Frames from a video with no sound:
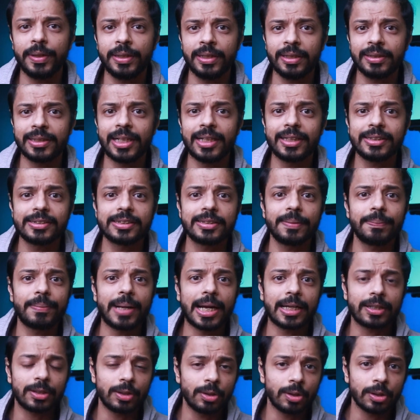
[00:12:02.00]
opinion, that is the
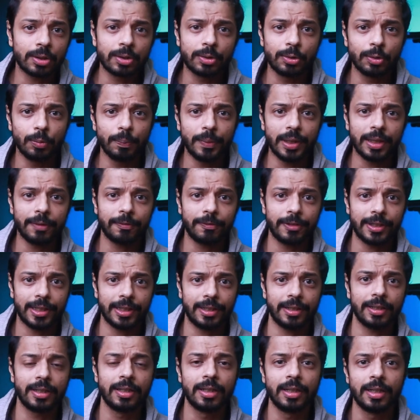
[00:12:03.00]
backlog grooming,
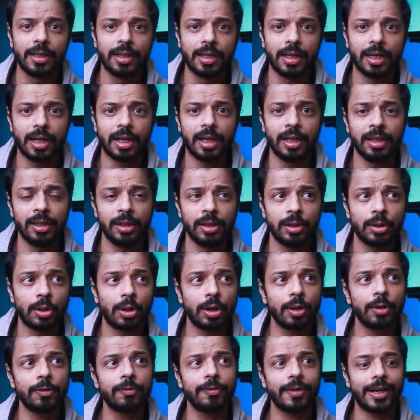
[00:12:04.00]
where a
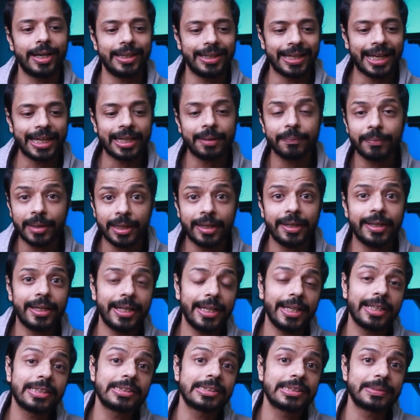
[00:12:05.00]
lot of alignment
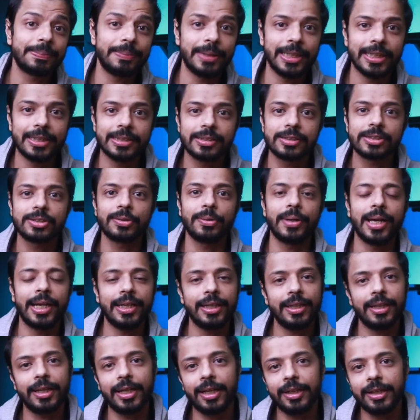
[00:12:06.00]
takes place. So
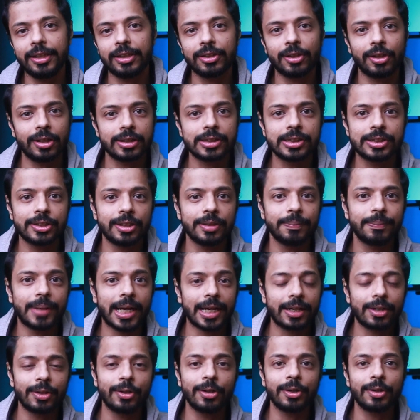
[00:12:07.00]
any thoughts on
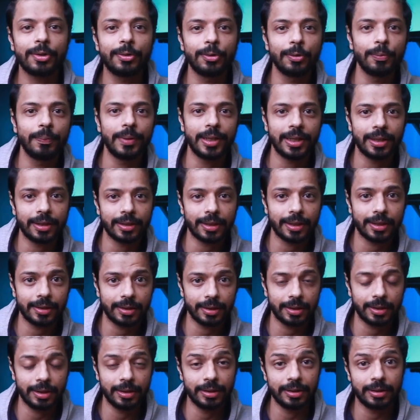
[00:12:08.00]
backlog grooming
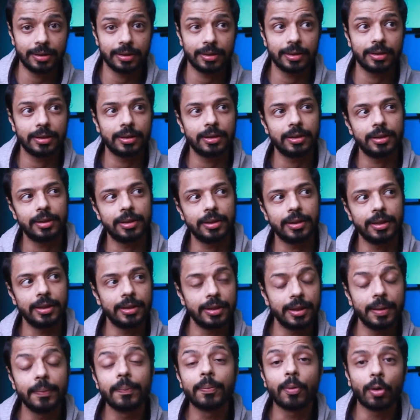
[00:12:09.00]
in
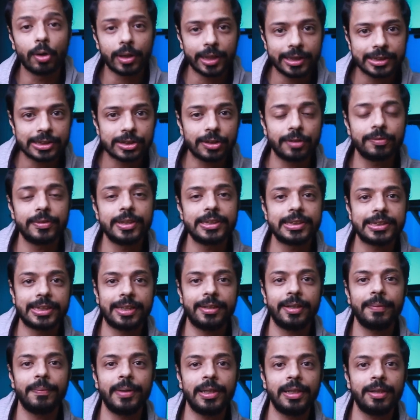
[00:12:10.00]
the importance of the
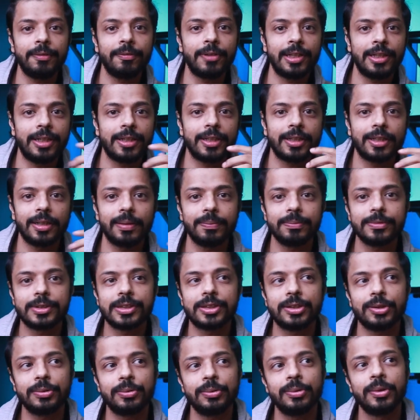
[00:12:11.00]
ceremony when it
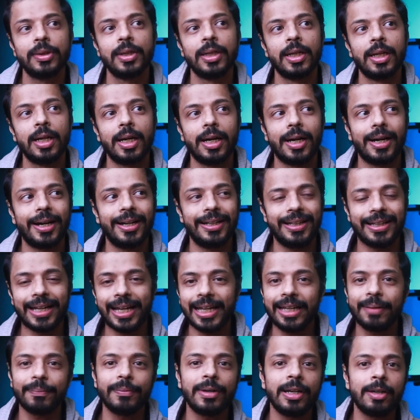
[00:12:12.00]
comes to
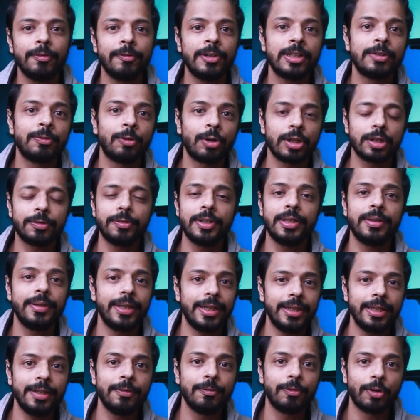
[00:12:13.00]
alignment with what we
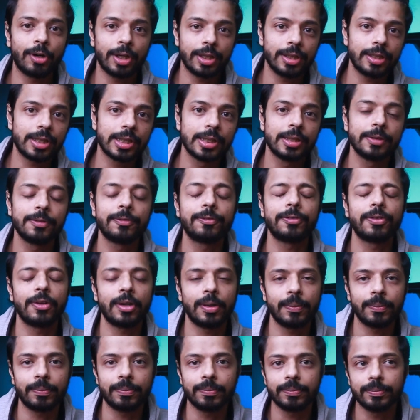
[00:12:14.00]
really want
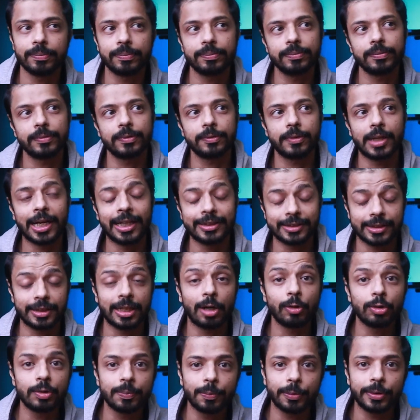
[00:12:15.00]
from as
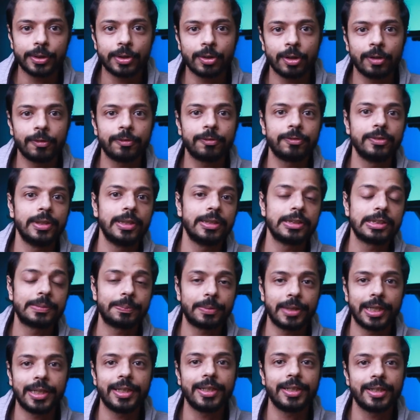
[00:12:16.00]
an output of the
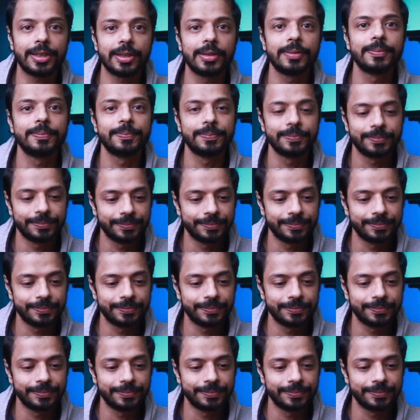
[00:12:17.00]
sprint?